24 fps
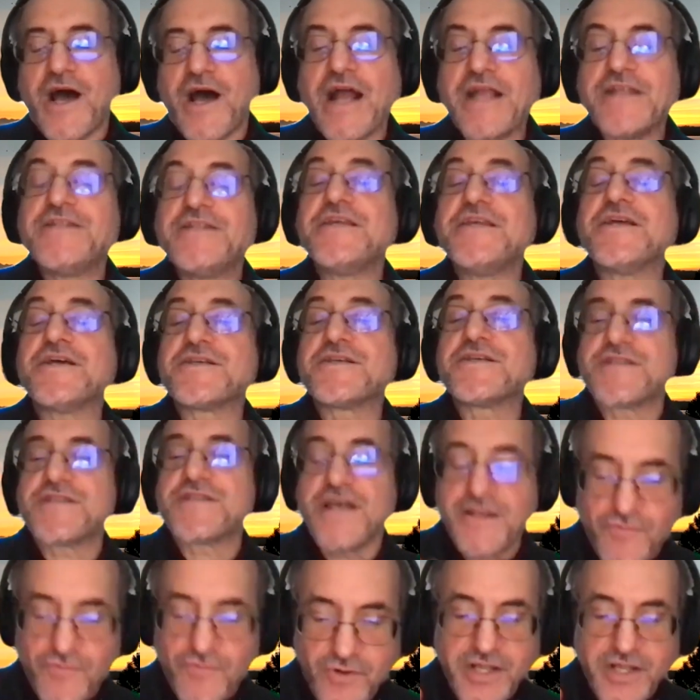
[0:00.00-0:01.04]
ideas
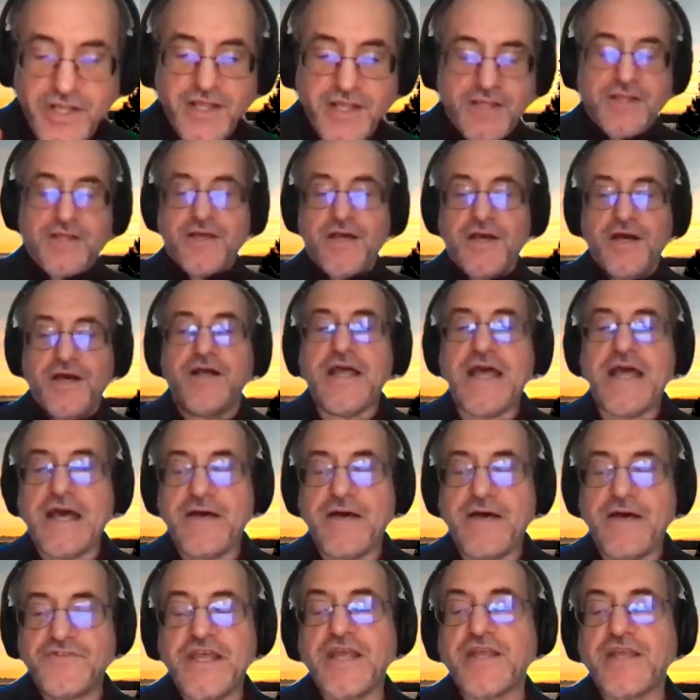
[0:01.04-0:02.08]
that really
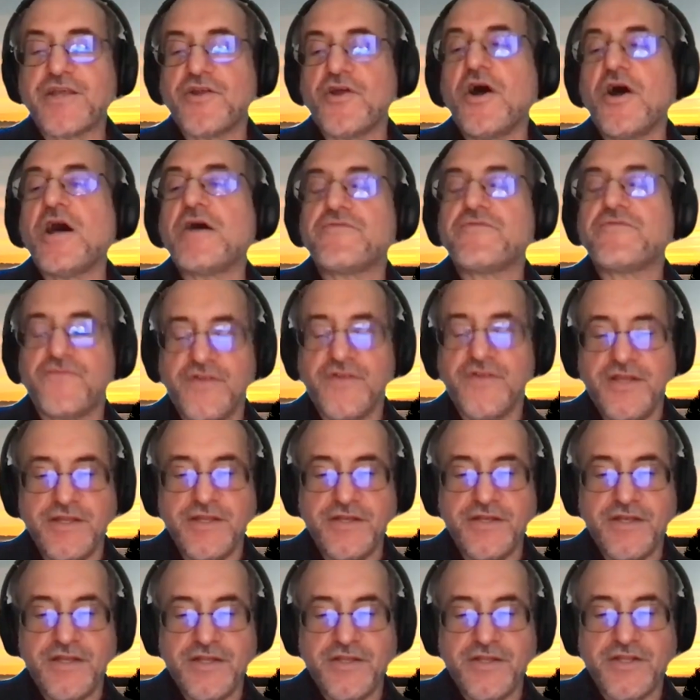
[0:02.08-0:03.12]
have taken off
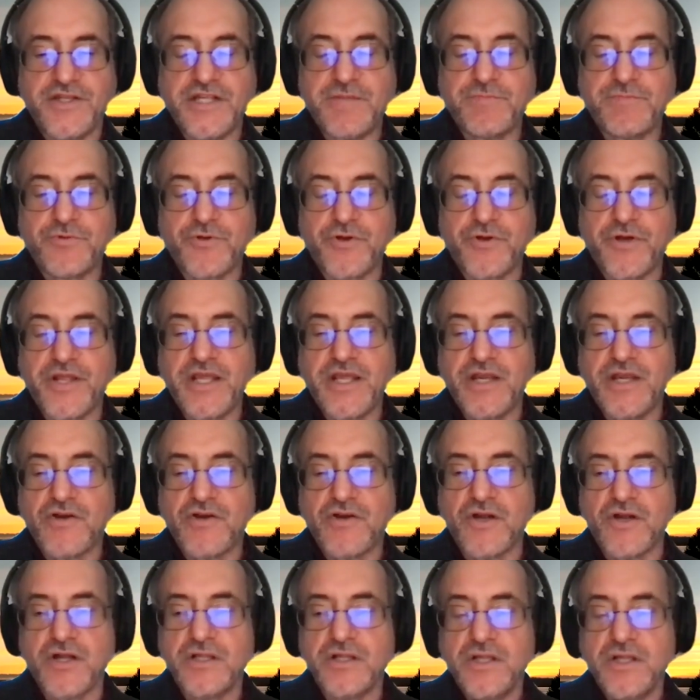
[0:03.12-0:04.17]
in the deep learning
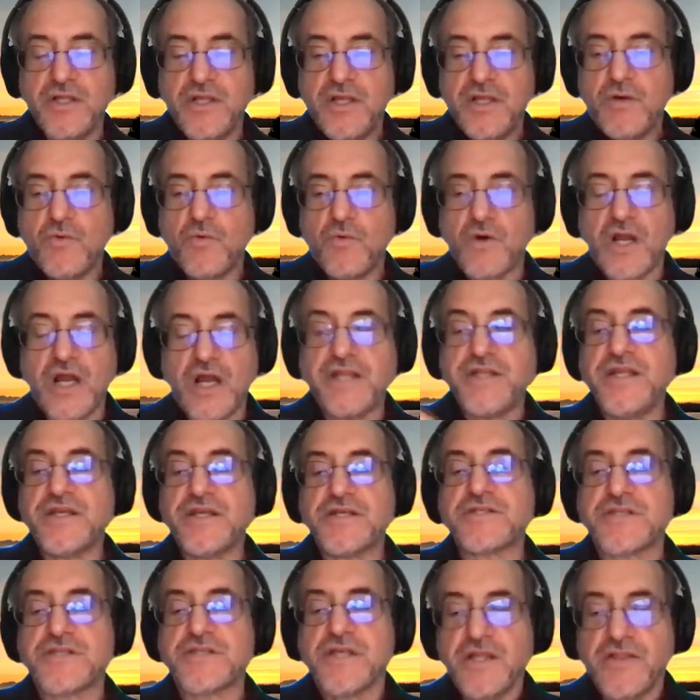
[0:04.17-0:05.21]
era were
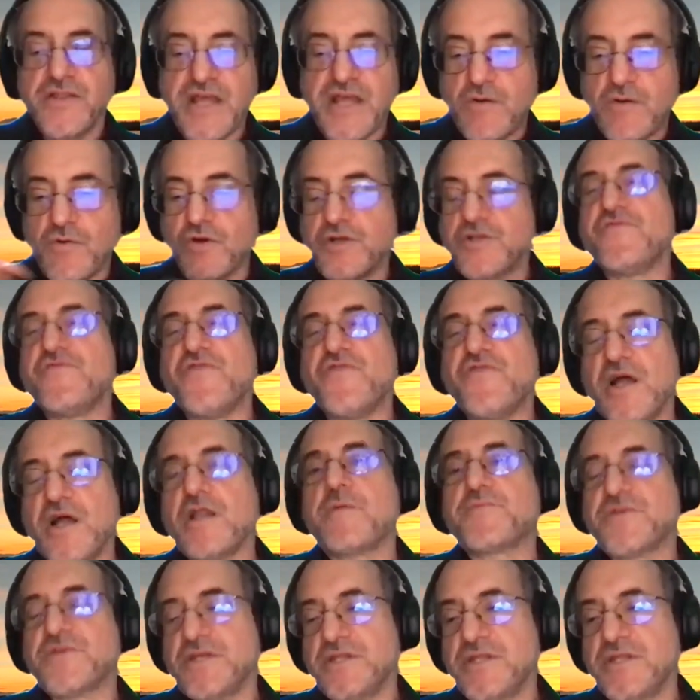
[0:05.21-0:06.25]
ideas that were
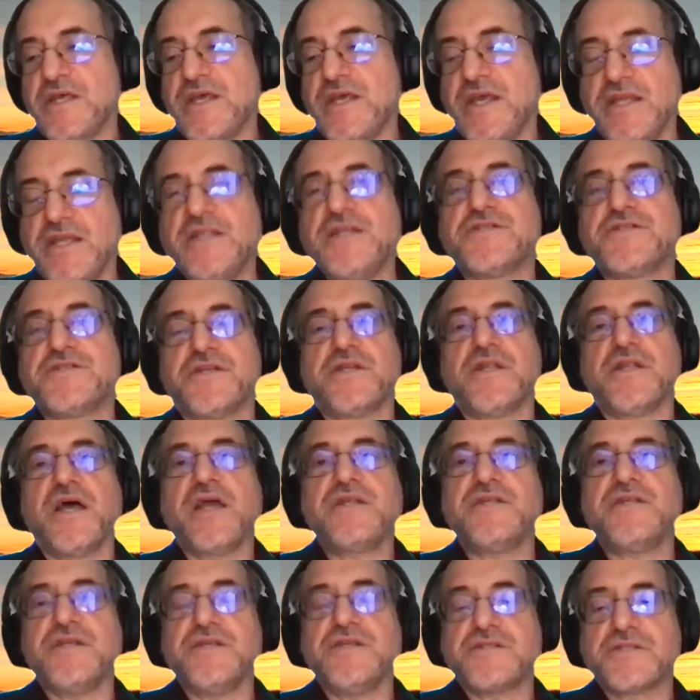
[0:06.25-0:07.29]
developed in the 80s and
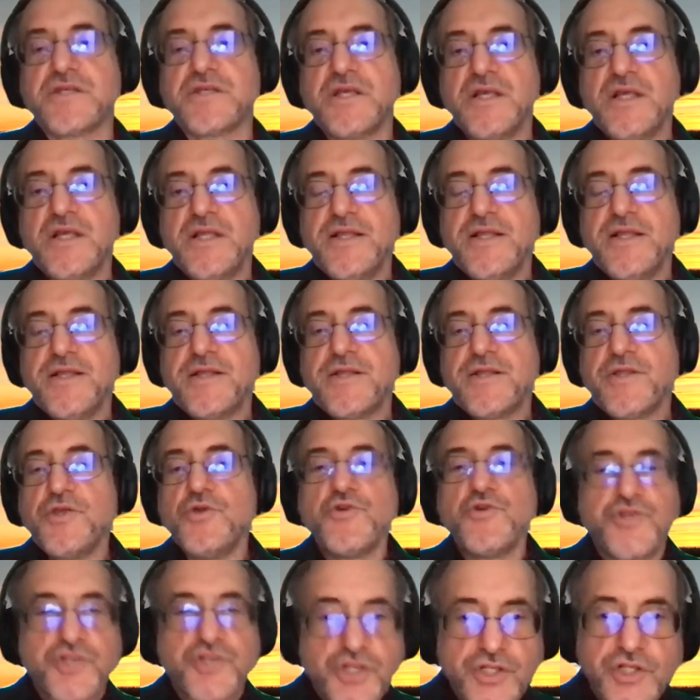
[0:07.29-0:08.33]
90s.
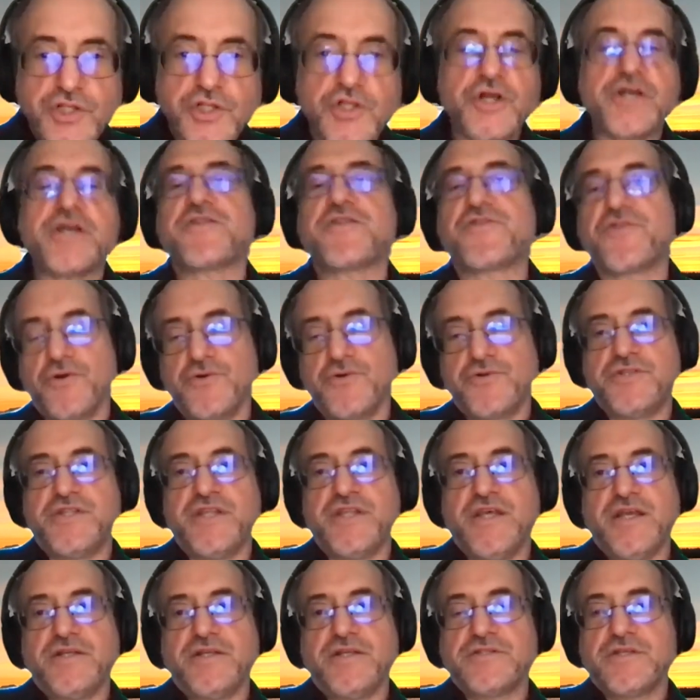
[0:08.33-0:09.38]
You should look at those
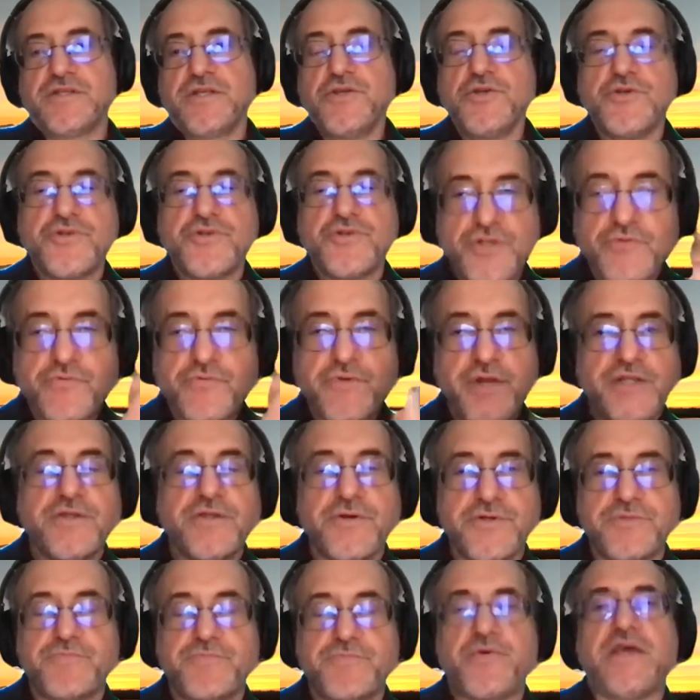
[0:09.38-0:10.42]
things. You should
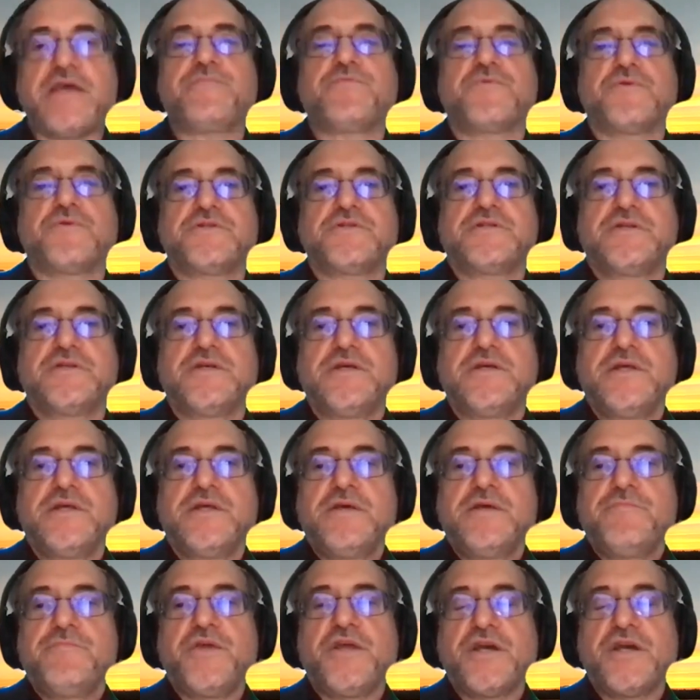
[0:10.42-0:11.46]
read those papers
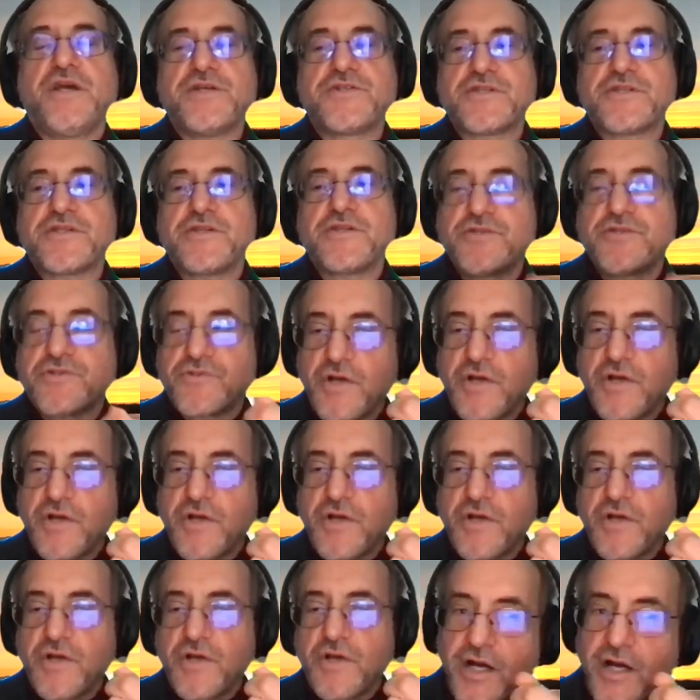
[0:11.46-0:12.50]
because there's
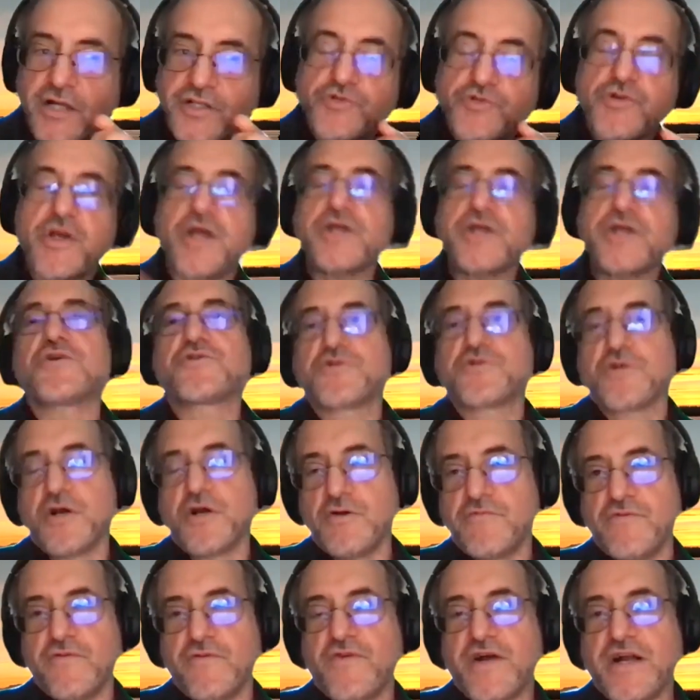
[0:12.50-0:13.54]
a treasure
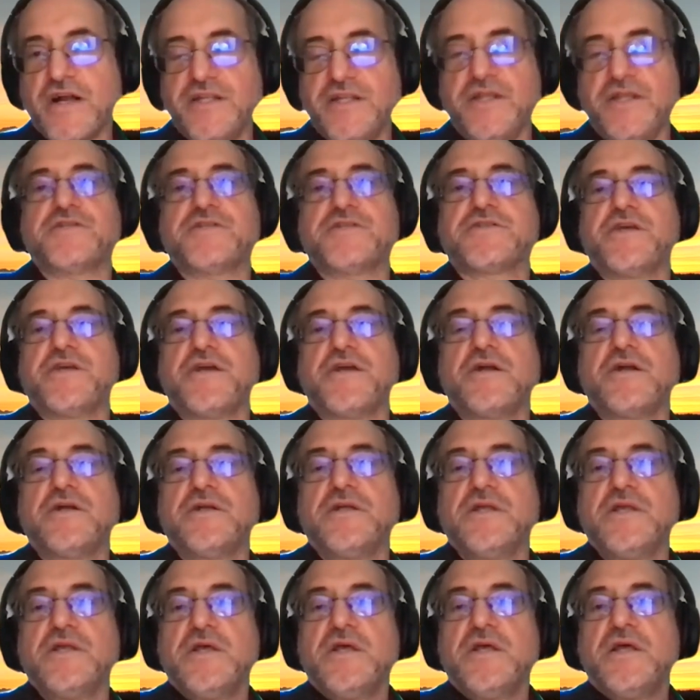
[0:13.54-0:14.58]
trove of ideas there